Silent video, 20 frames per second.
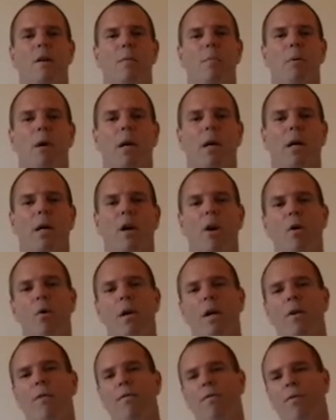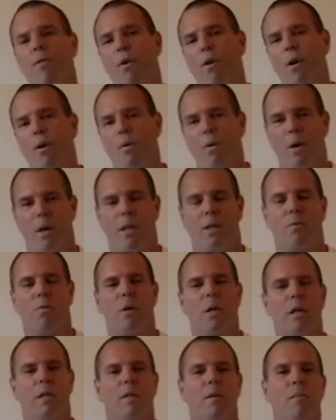But going forward is
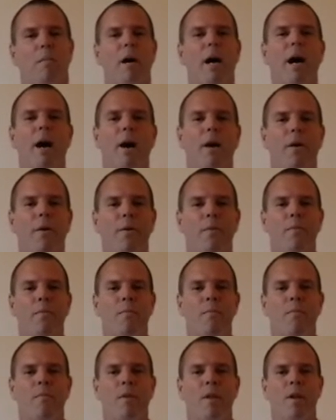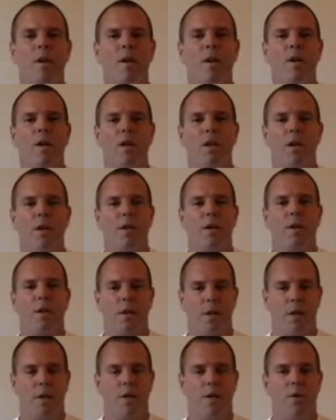what it's about.
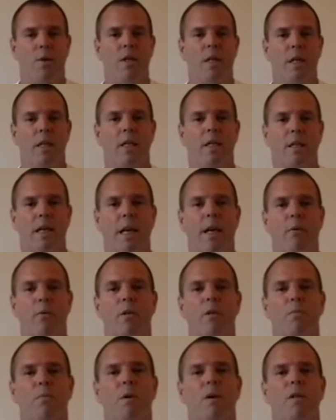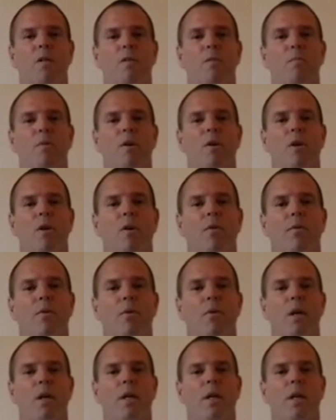You do need to take responsibility for
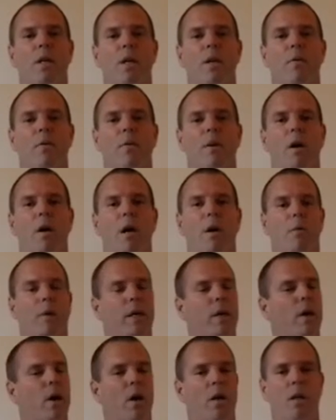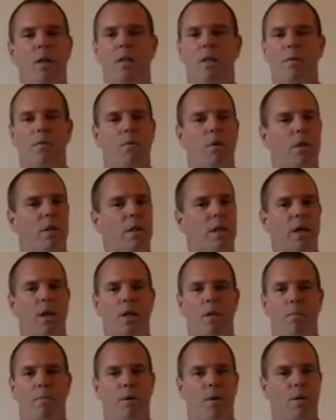what you did wrong, regardless of what the
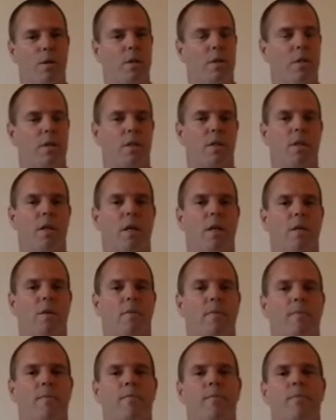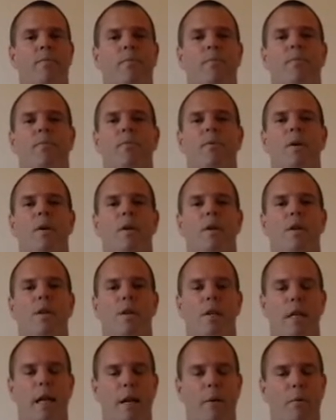other person has done.
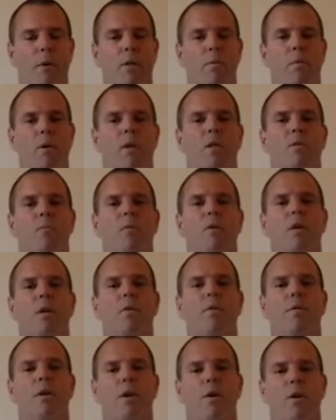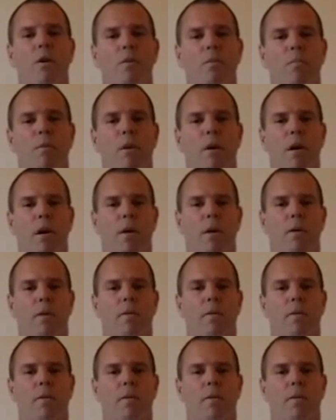You take responsibility for your own part,